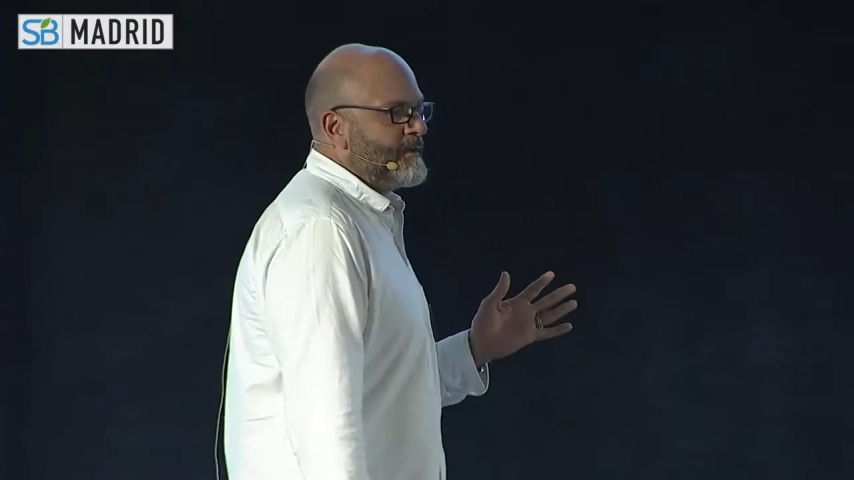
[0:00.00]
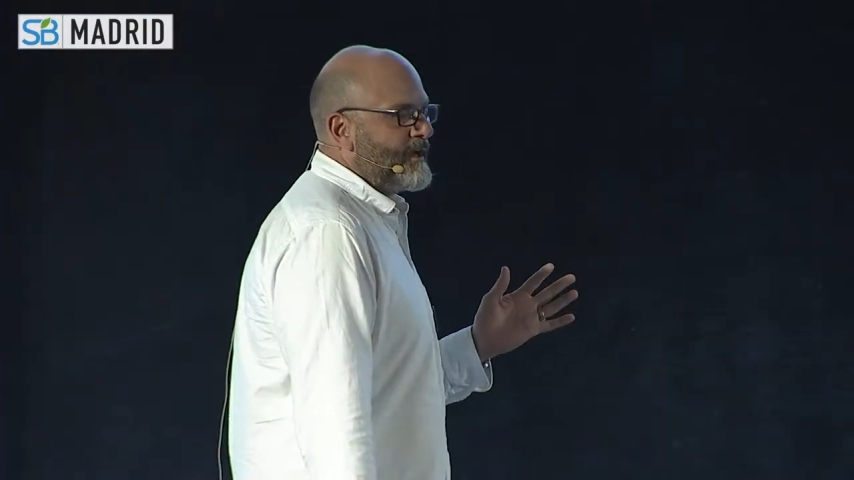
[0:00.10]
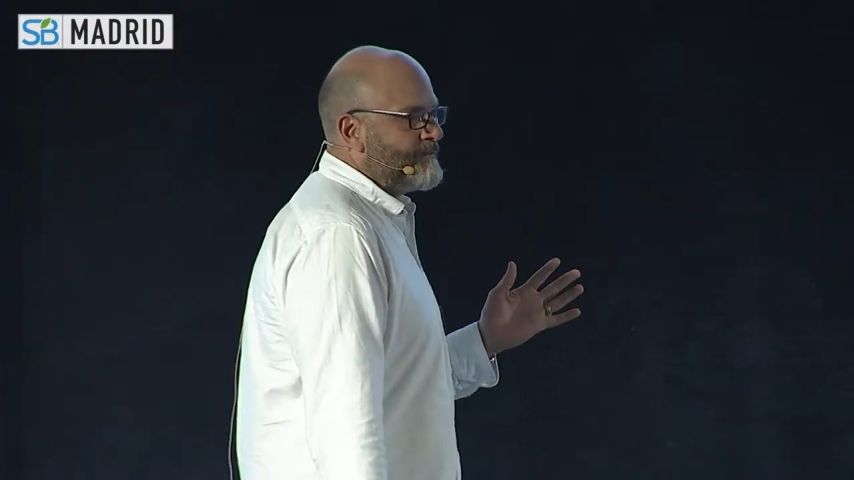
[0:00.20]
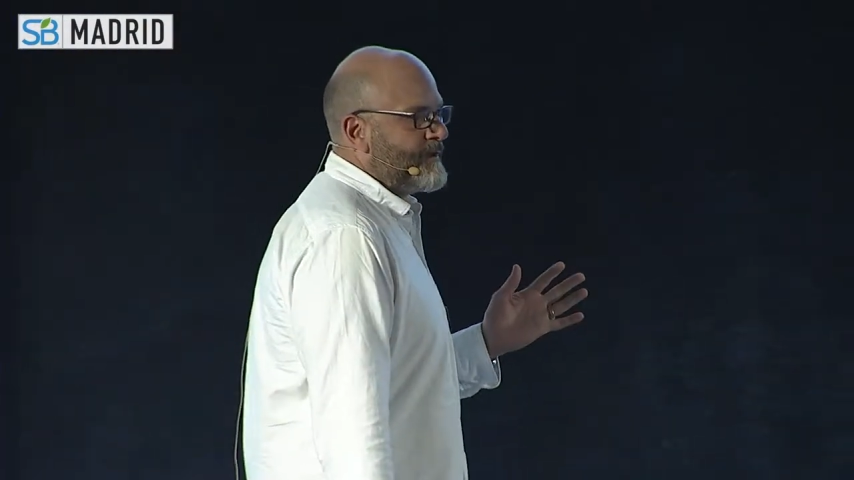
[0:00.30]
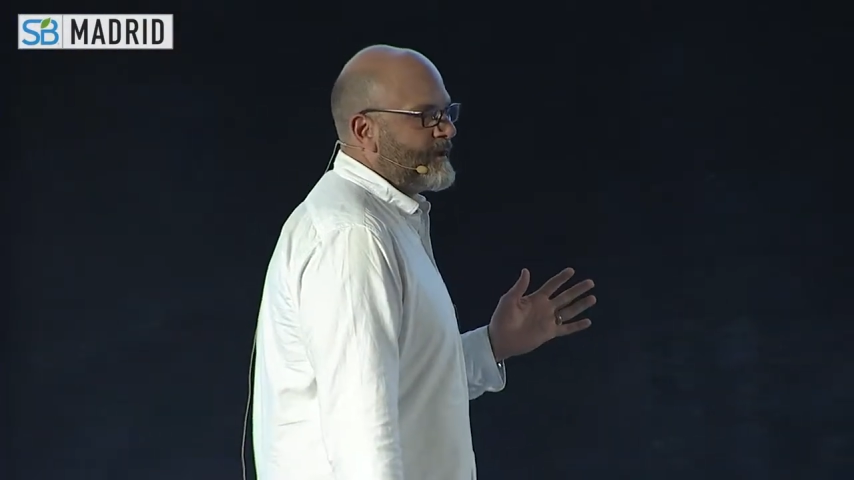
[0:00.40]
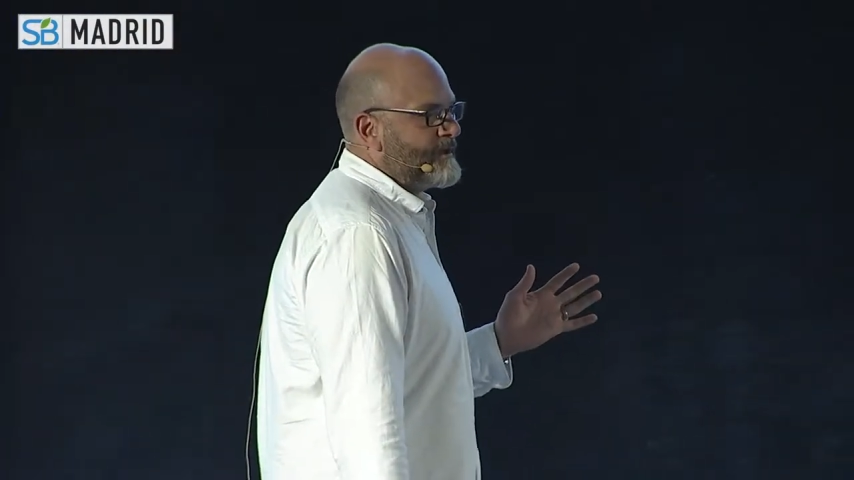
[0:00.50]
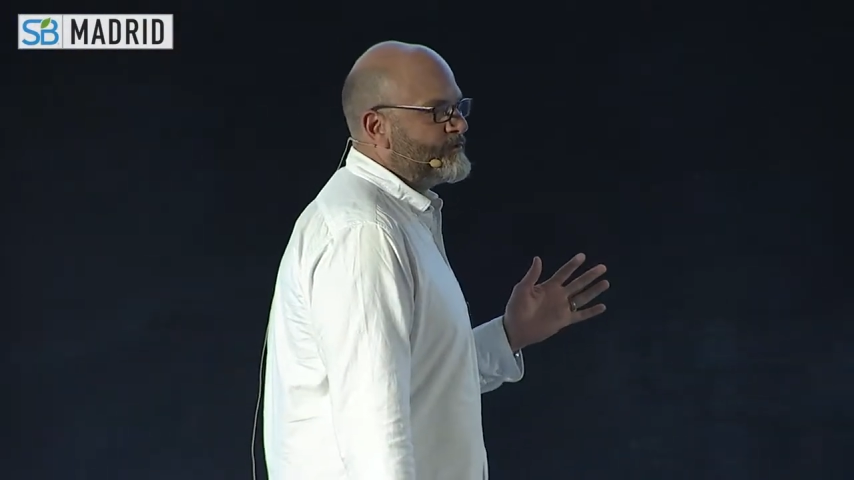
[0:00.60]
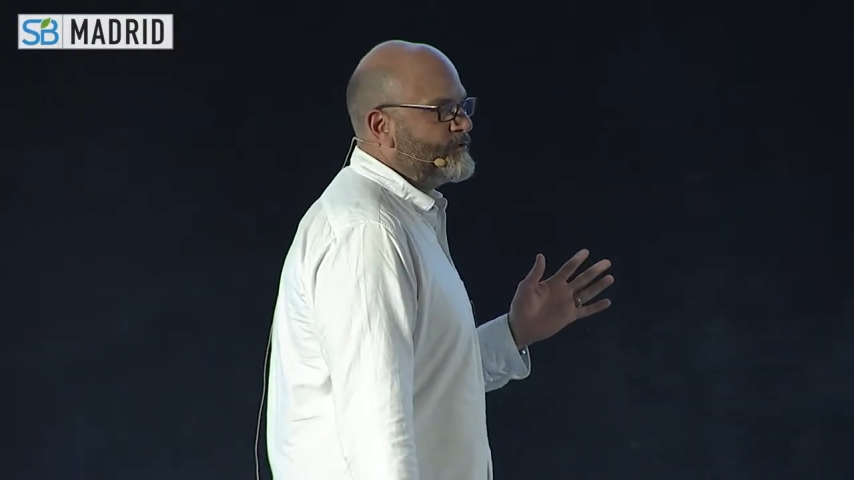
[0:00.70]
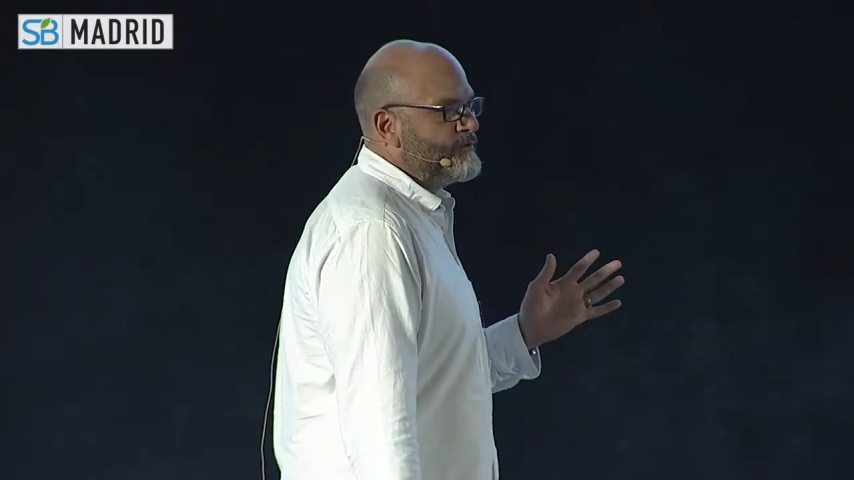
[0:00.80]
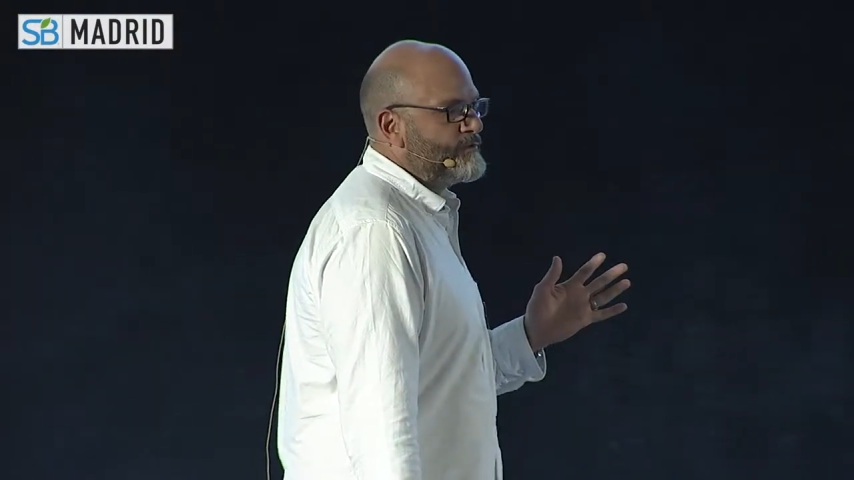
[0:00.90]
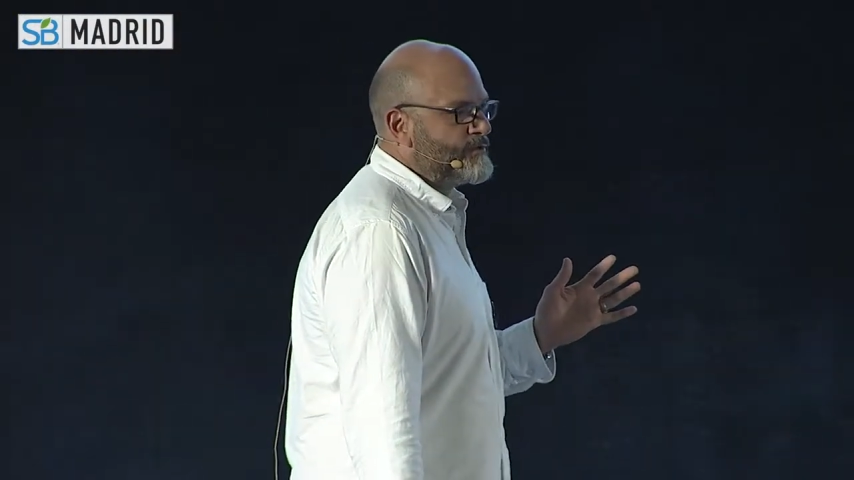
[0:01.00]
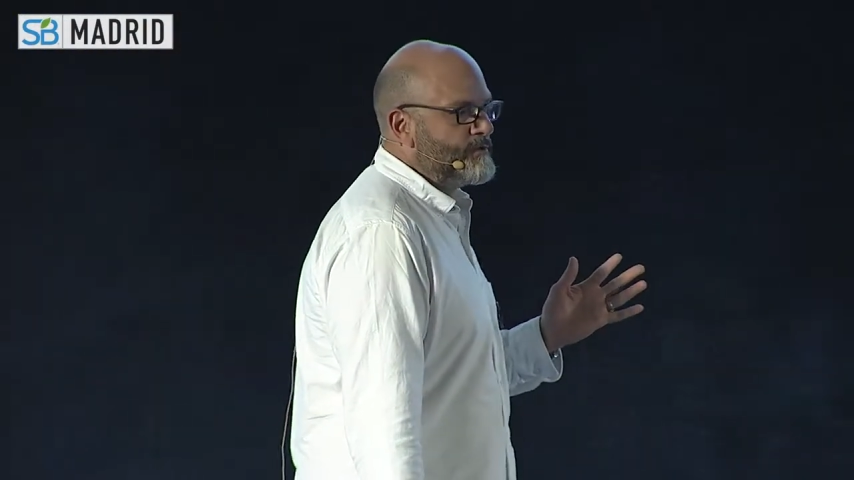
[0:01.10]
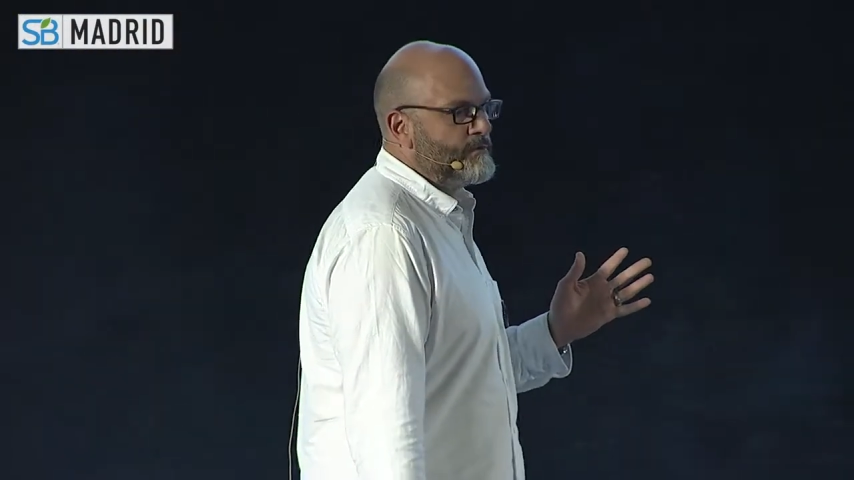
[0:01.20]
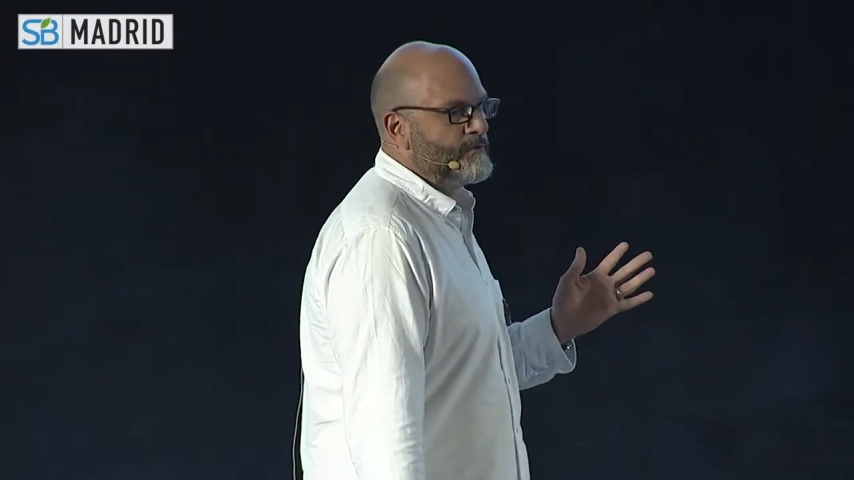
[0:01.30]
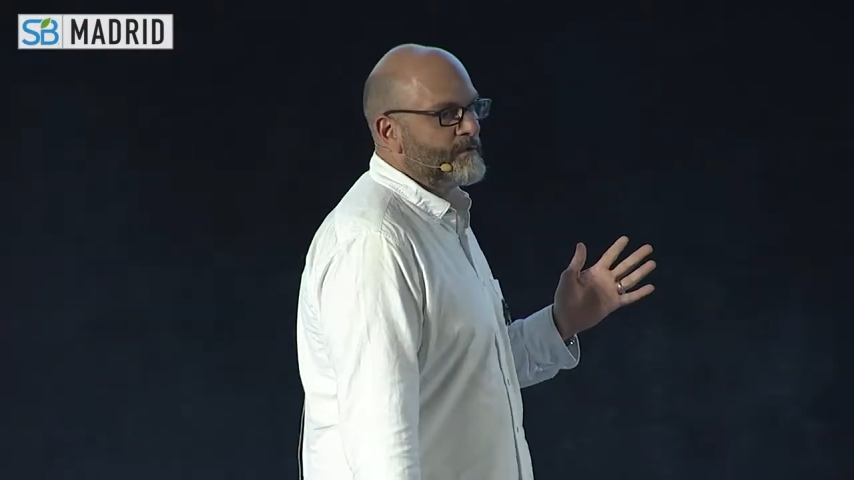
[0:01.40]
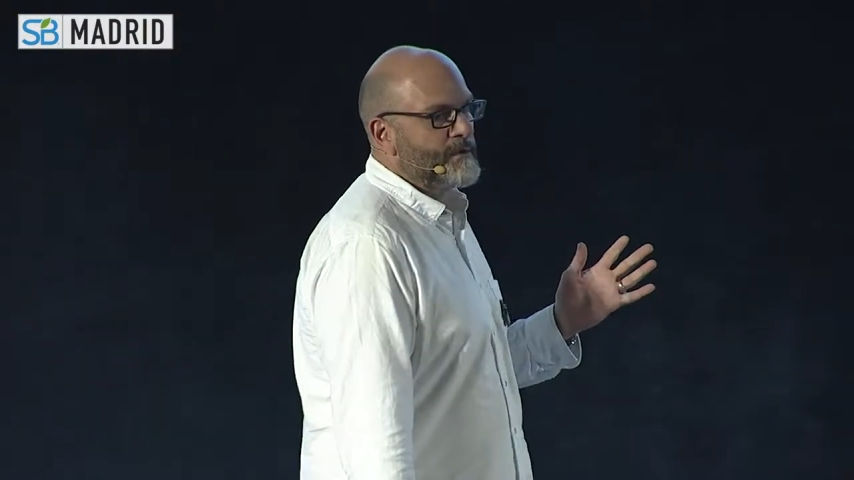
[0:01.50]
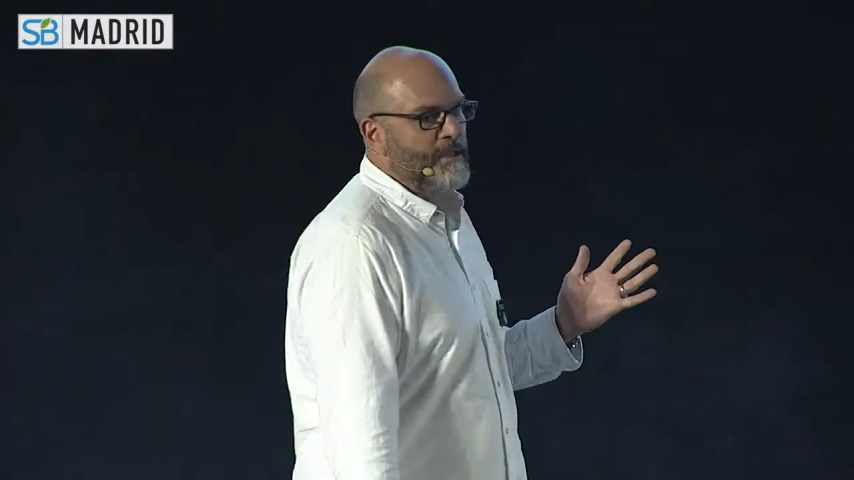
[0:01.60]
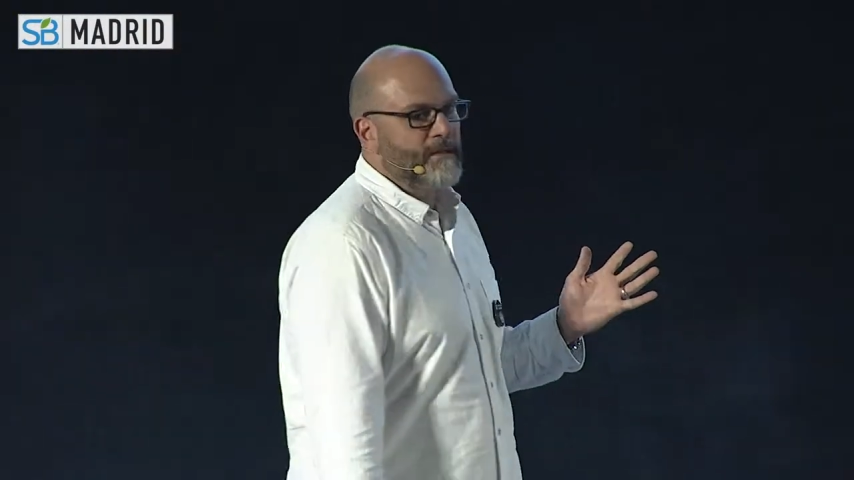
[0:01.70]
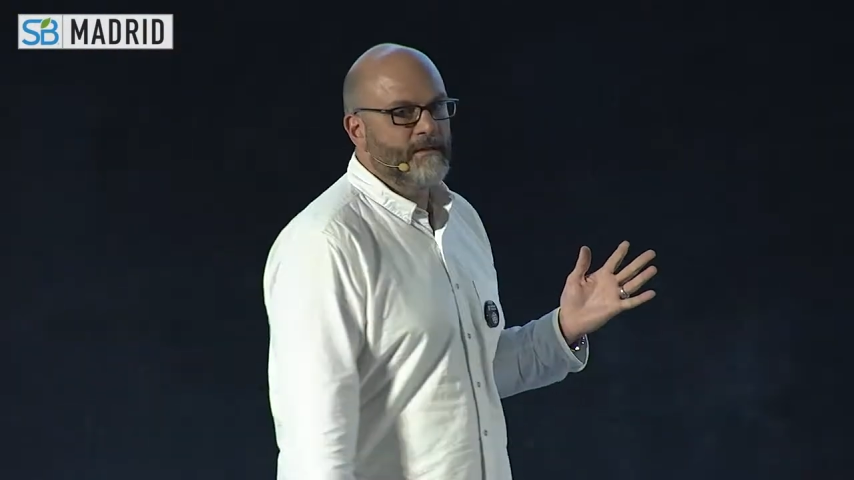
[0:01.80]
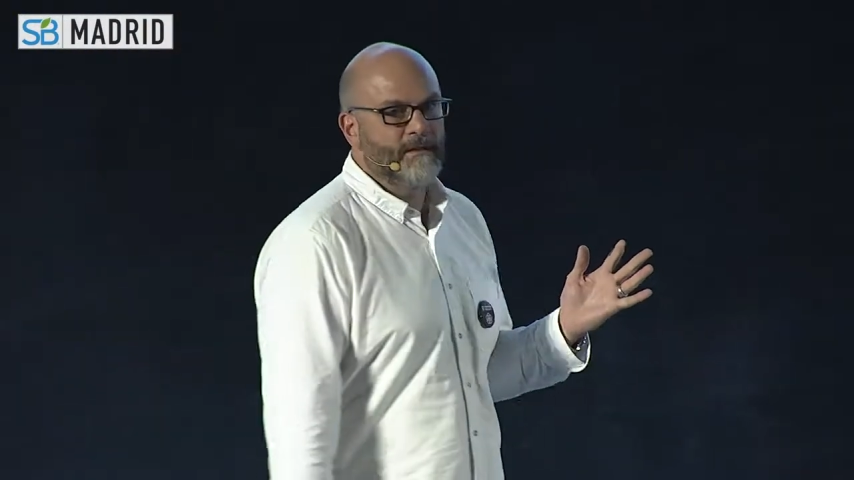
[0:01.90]
to
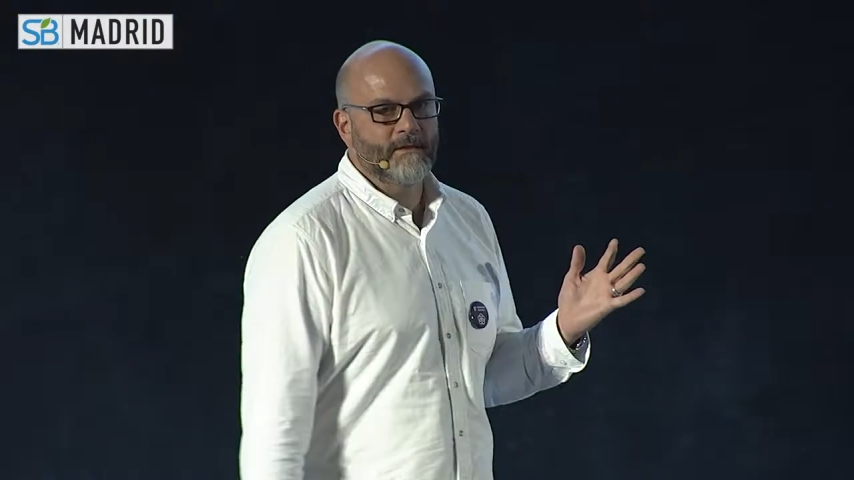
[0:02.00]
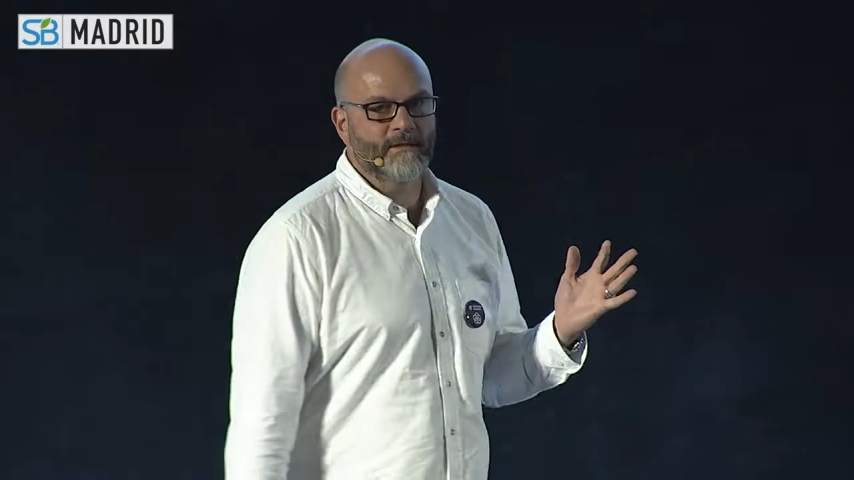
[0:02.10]
the